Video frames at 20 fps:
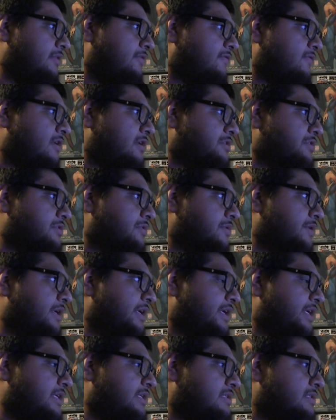the fresh
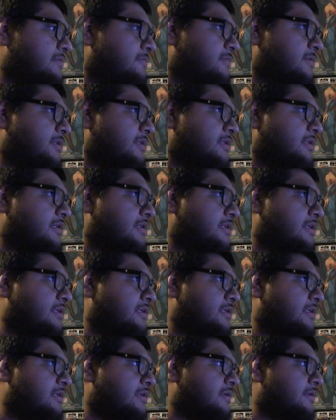grease and
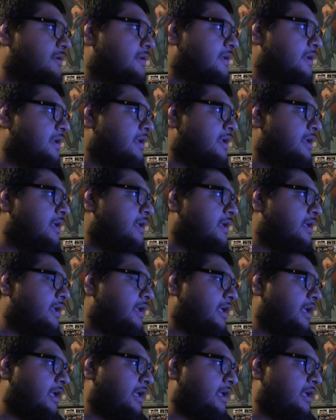whatnot.
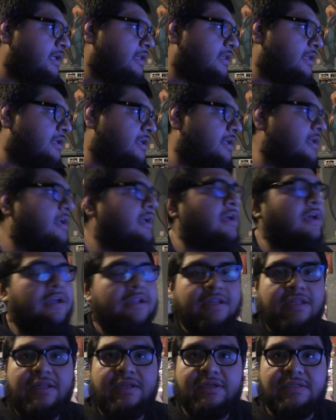And
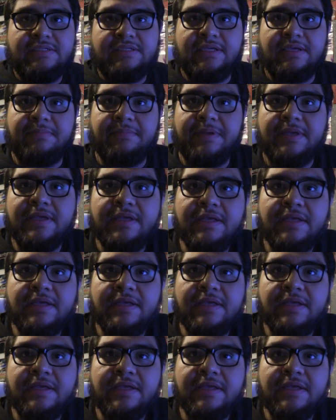another tip,